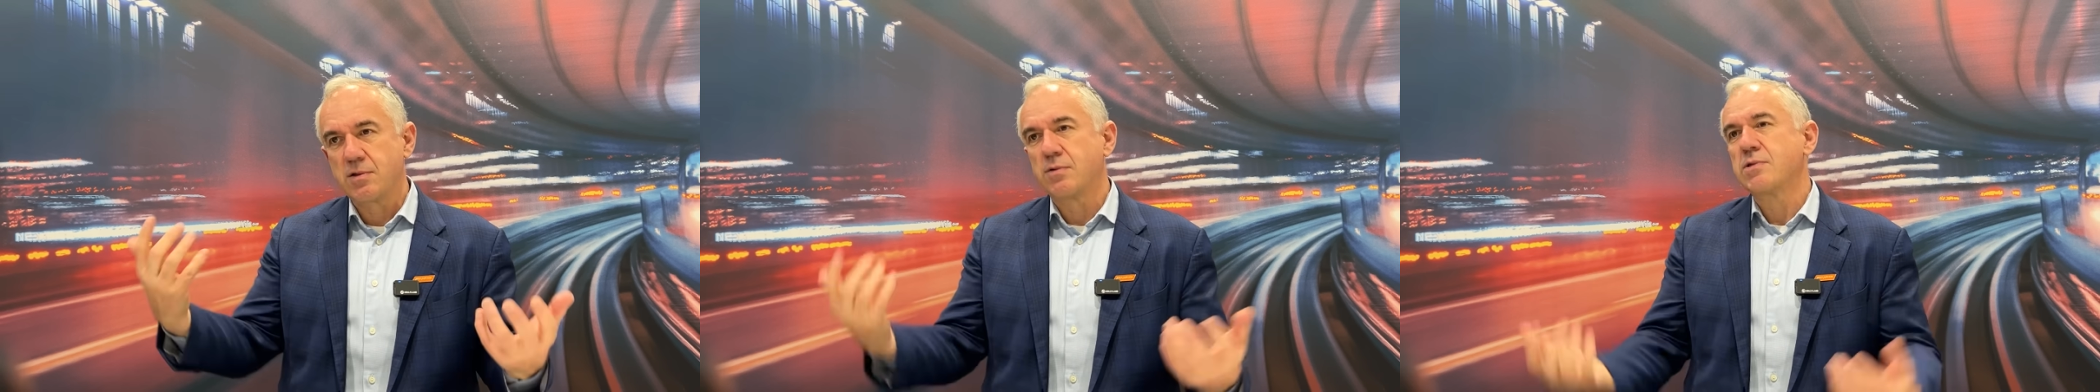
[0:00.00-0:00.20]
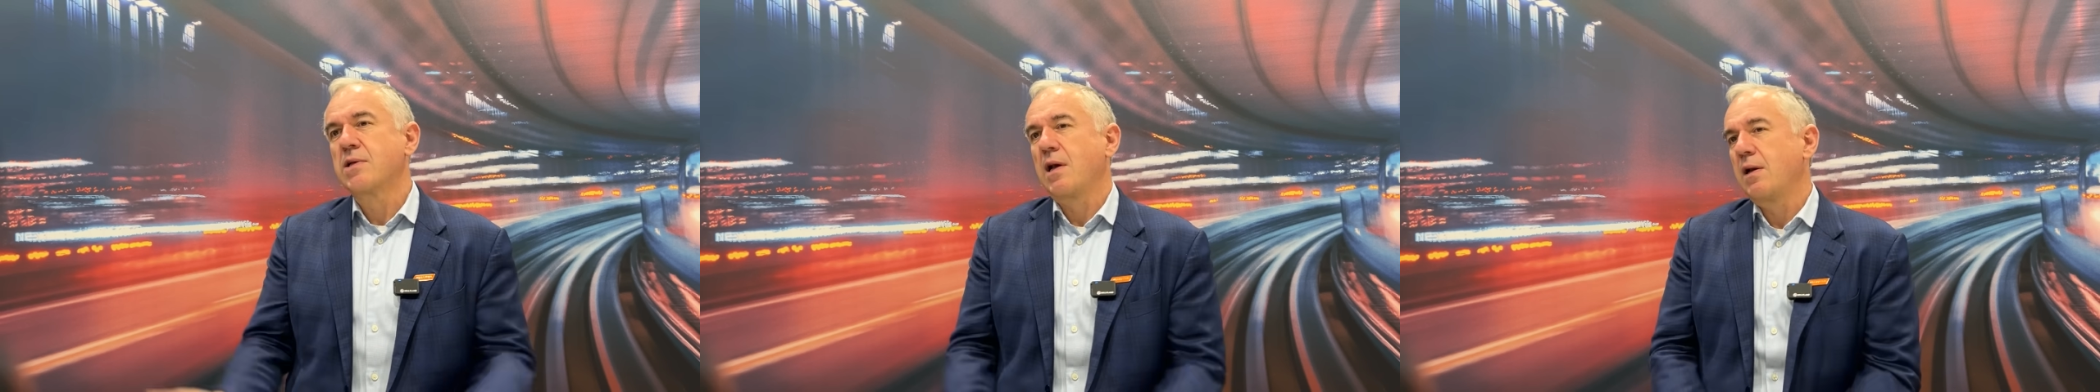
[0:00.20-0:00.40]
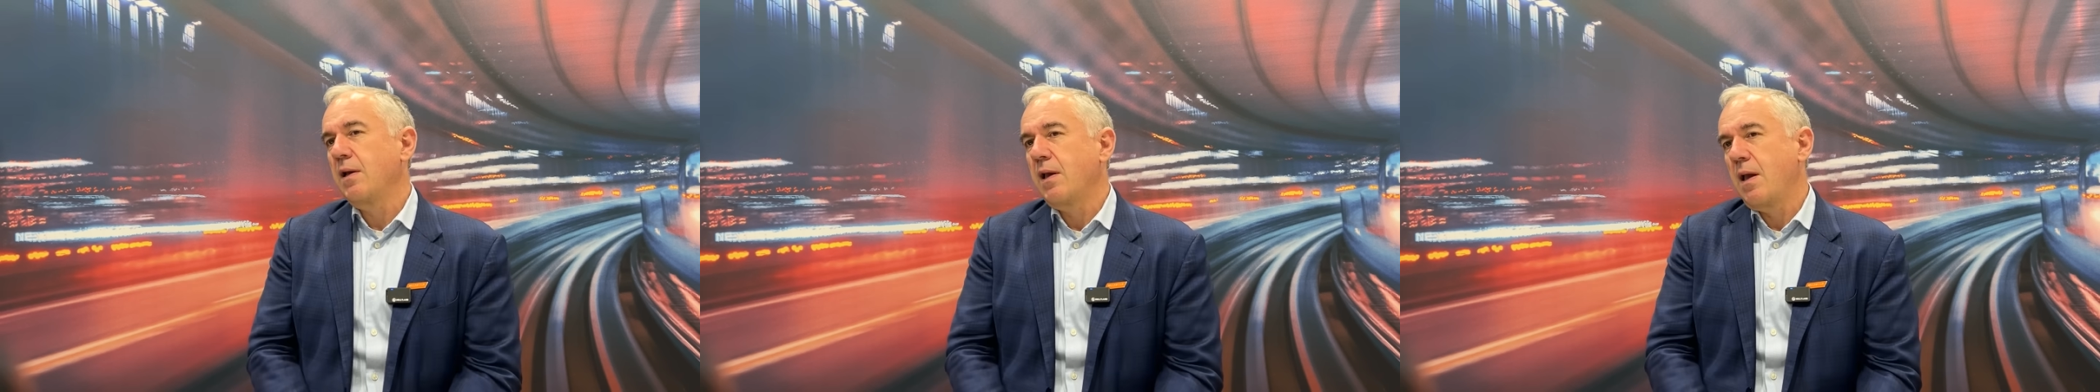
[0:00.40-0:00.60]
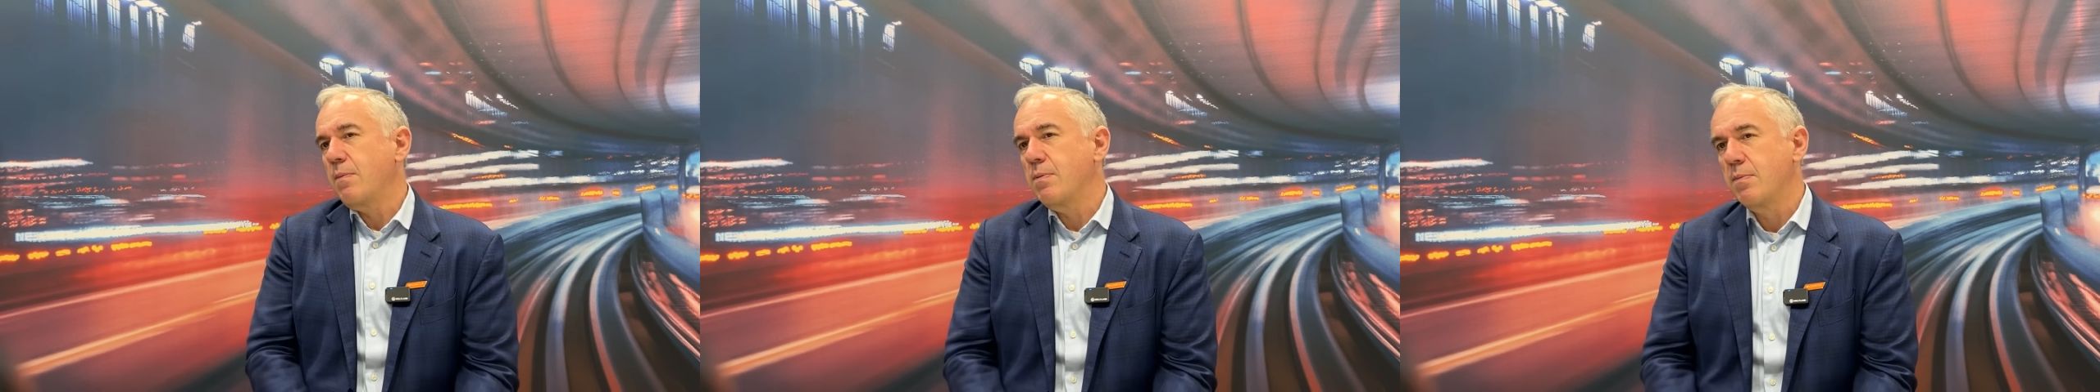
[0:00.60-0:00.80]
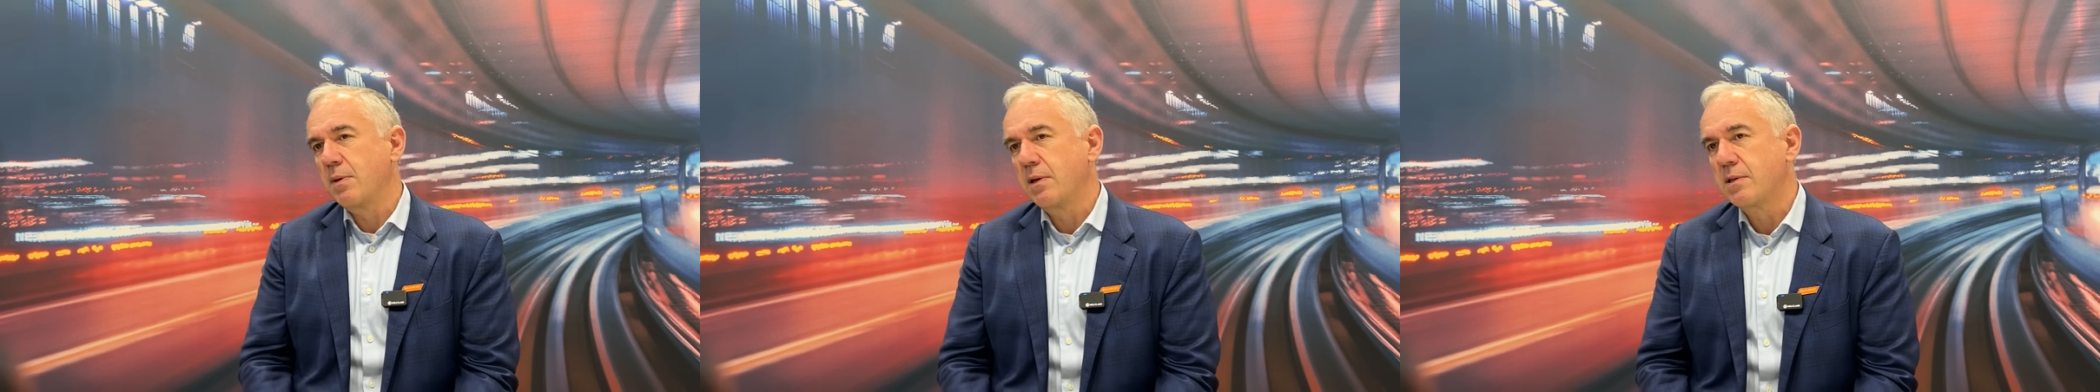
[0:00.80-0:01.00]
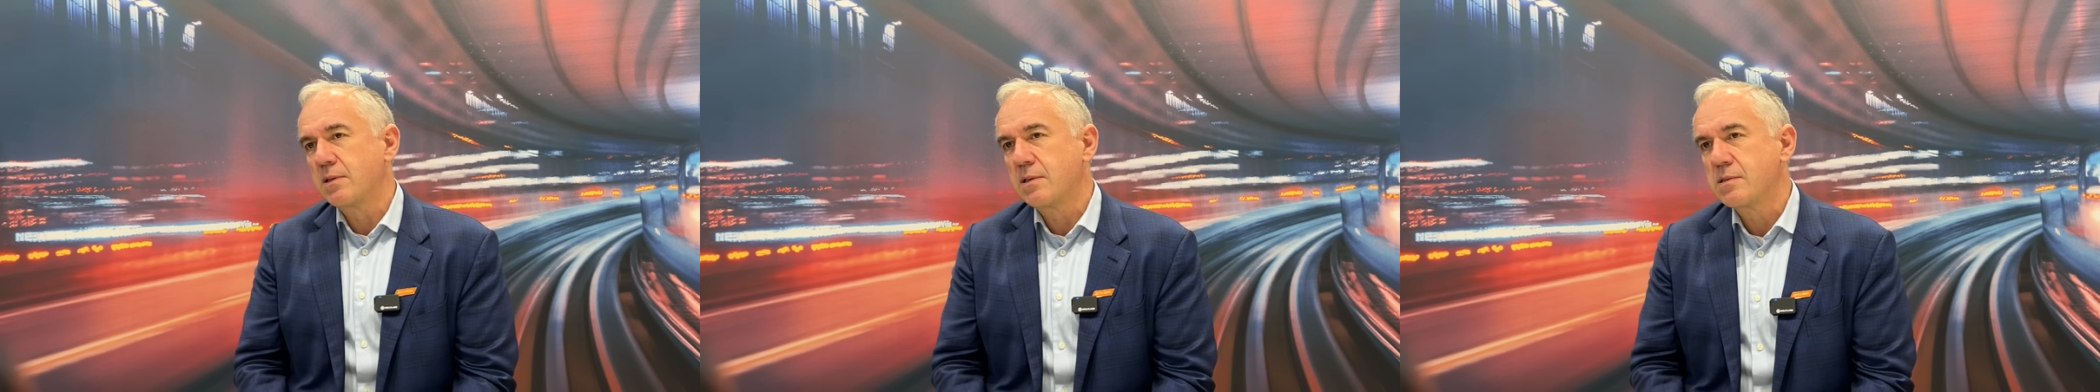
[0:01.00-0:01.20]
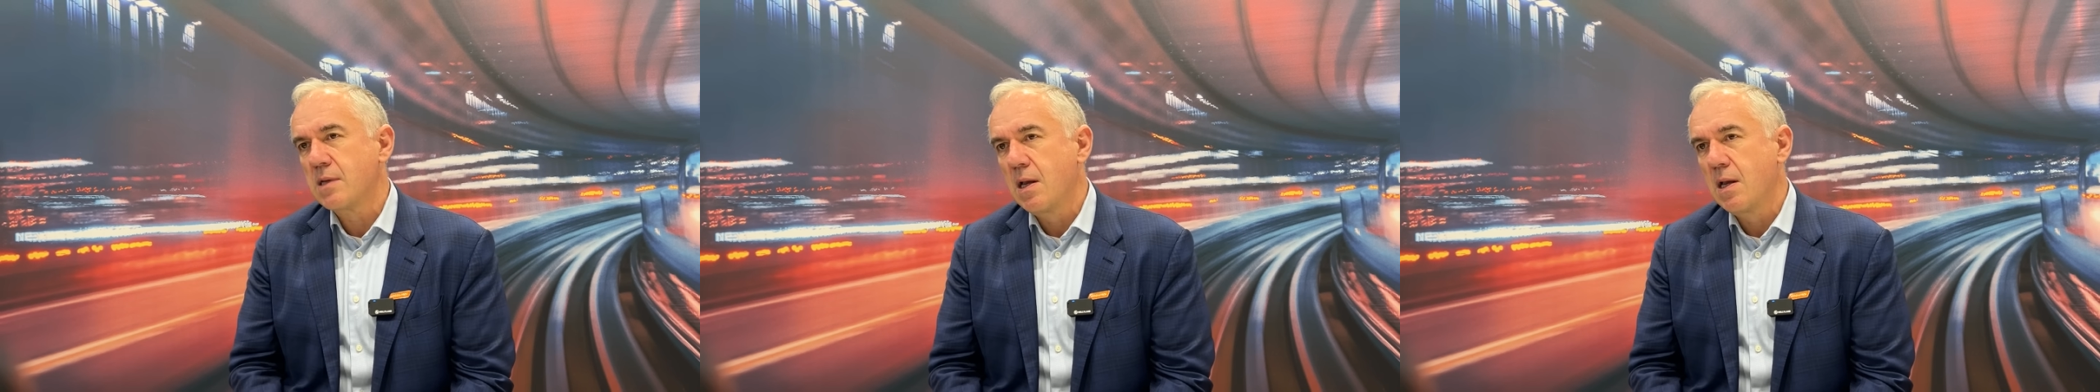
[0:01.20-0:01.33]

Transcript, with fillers: those kind of capabilities.